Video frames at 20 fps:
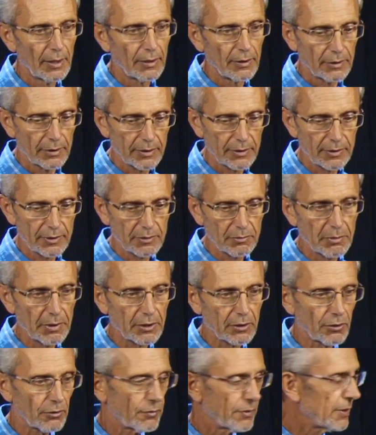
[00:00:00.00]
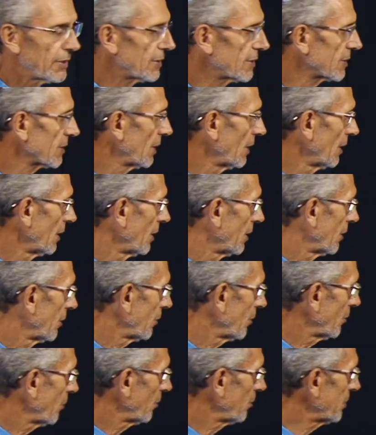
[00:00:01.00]
This is mycorrhiza.
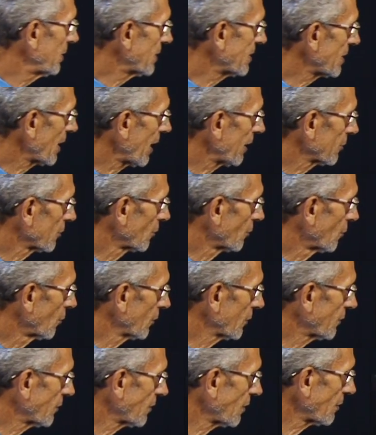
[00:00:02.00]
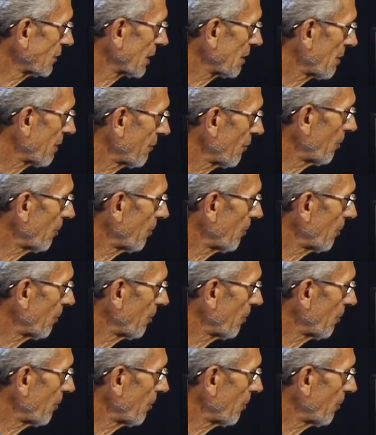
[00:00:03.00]
Beside the root system of a